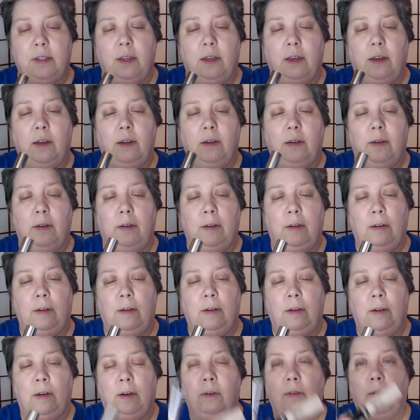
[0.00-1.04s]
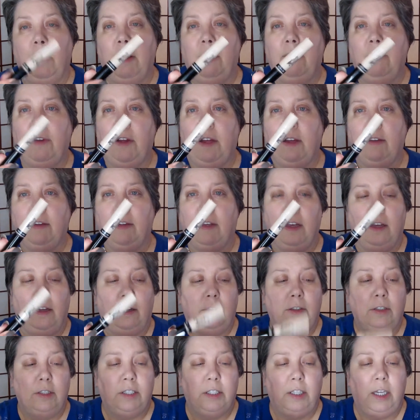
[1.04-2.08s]
a Revlon
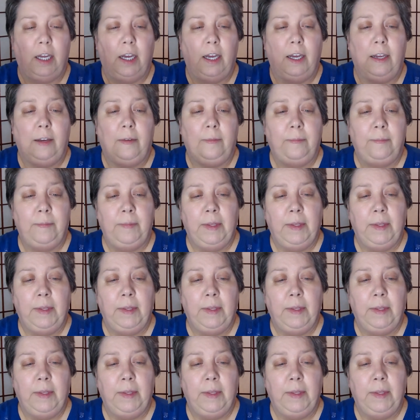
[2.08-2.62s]
Color Stay,